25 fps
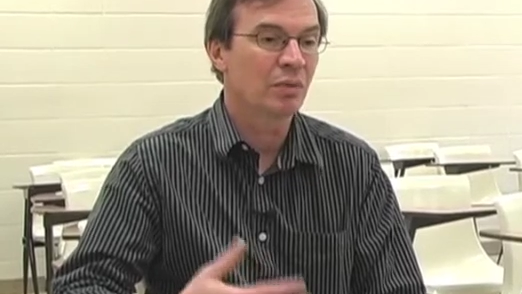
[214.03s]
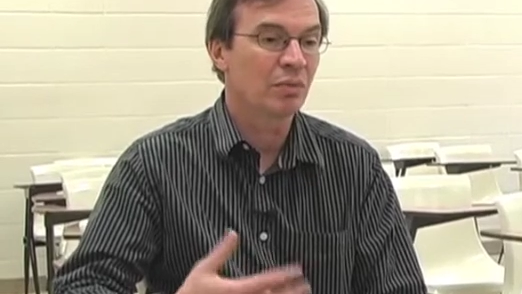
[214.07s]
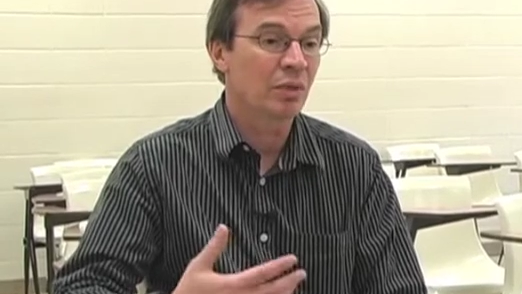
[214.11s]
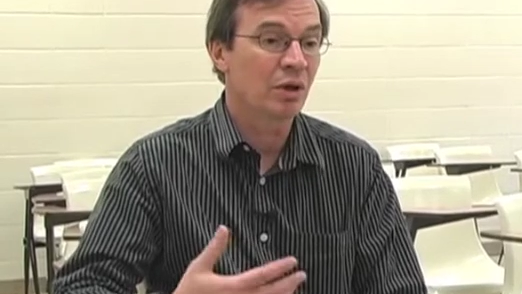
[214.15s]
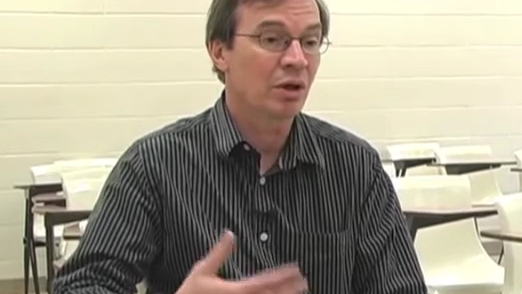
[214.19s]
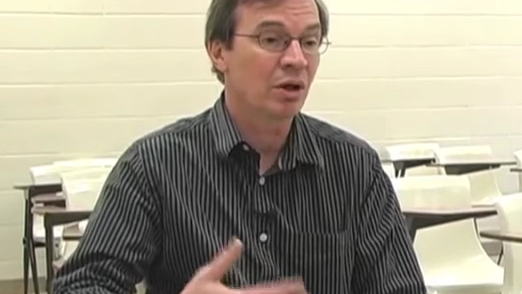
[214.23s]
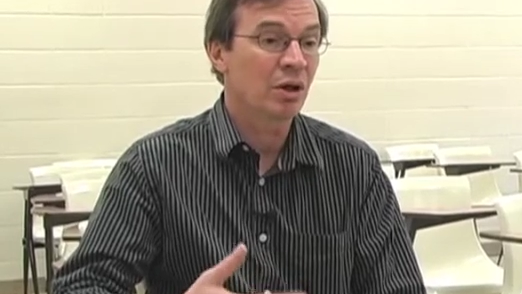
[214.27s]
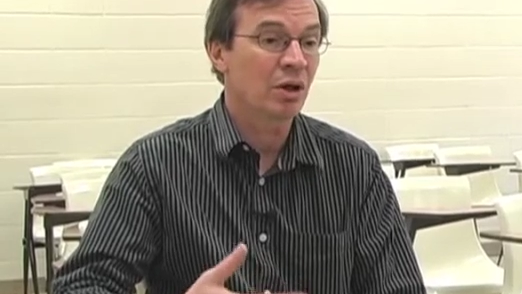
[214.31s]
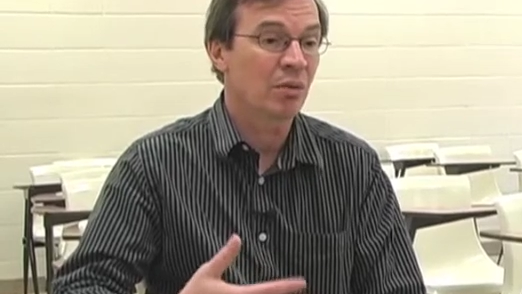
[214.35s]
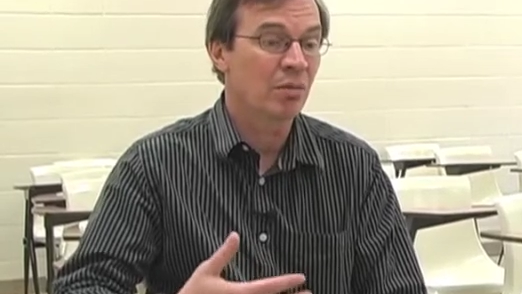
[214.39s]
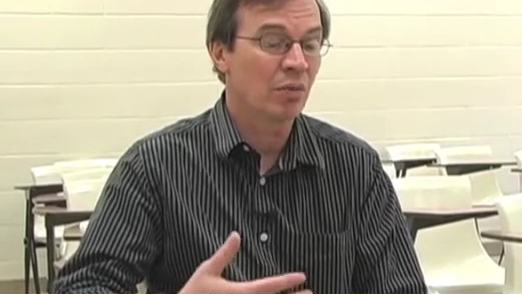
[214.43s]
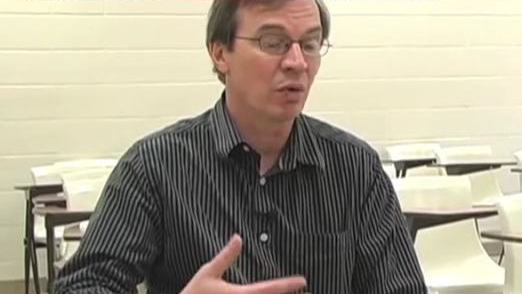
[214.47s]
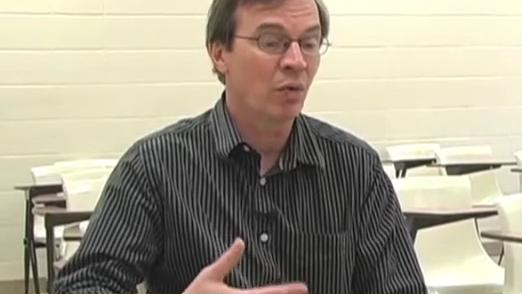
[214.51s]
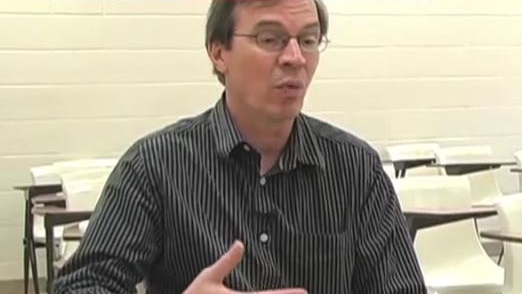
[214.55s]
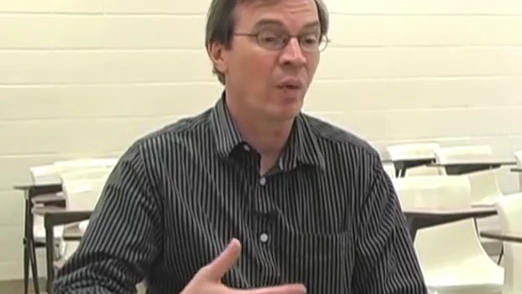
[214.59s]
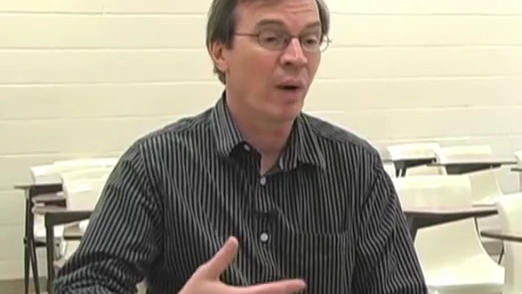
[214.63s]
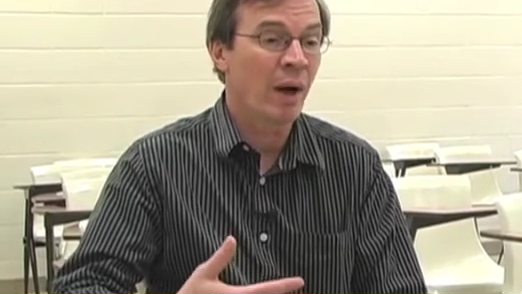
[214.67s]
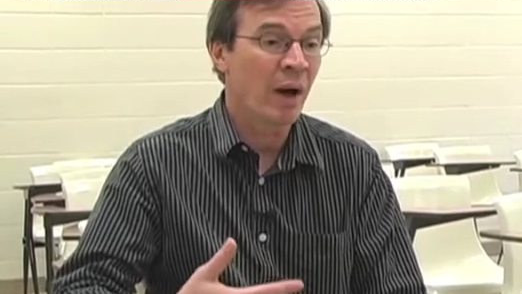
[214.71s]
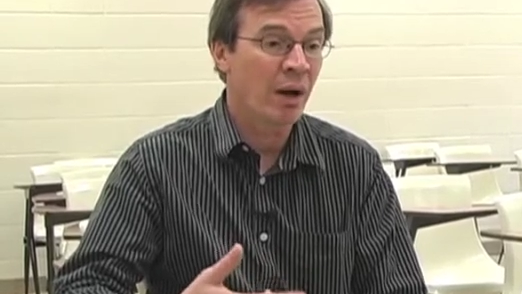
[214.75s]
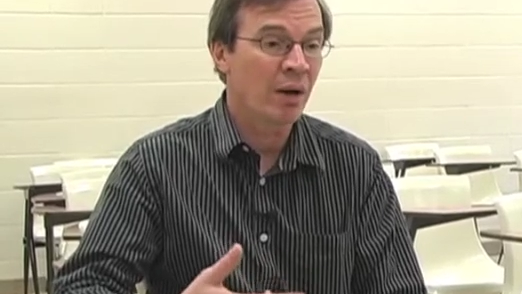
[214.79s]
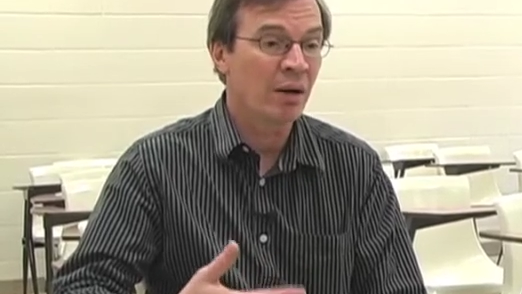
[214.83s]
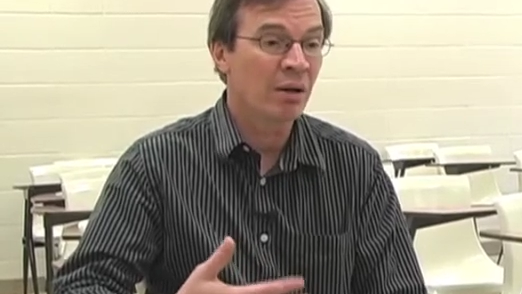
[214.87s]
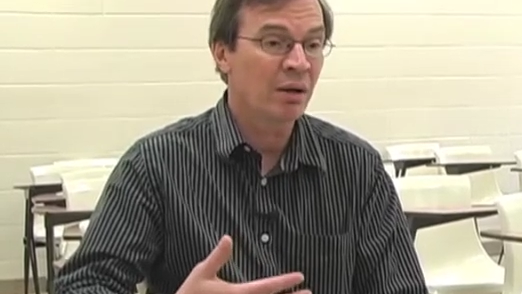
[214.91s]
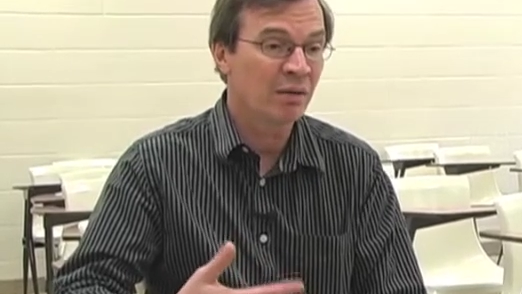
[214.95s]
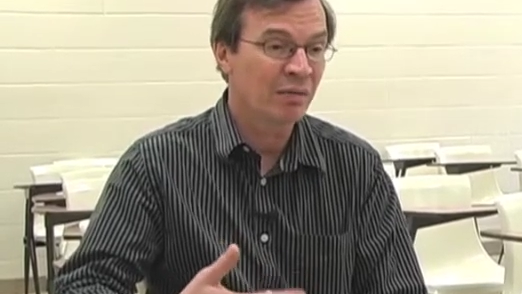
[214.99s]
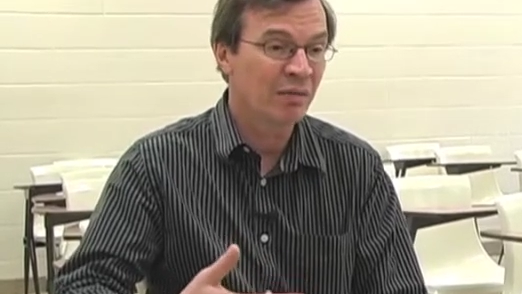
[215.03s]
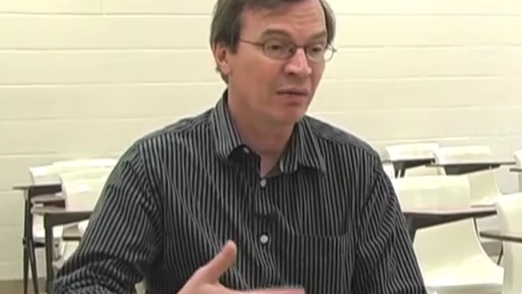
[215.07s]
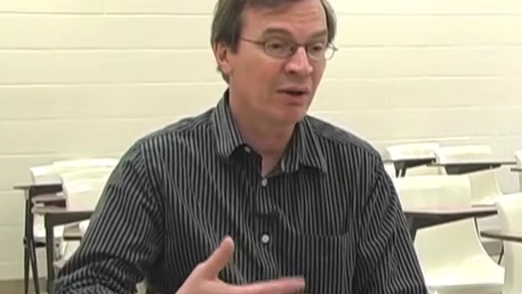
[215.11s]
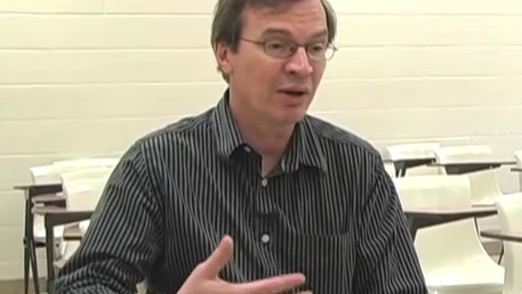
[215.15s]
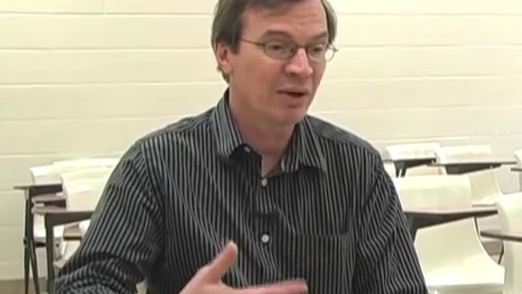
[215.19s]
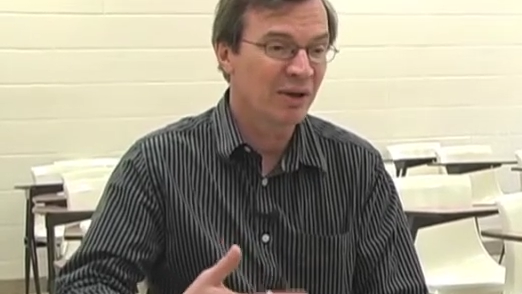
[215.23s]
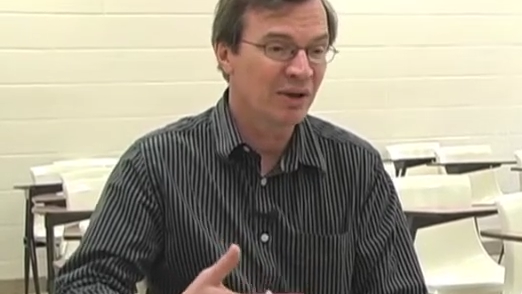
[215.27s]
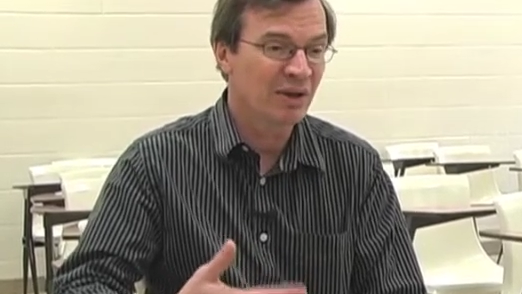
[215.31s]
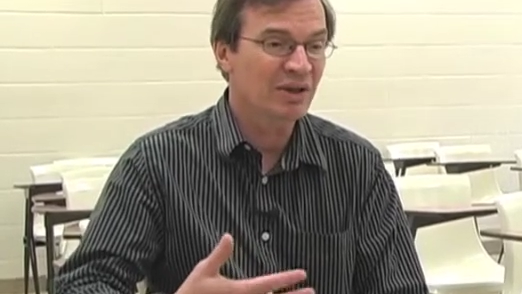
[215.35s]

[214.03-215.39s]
Become aware of their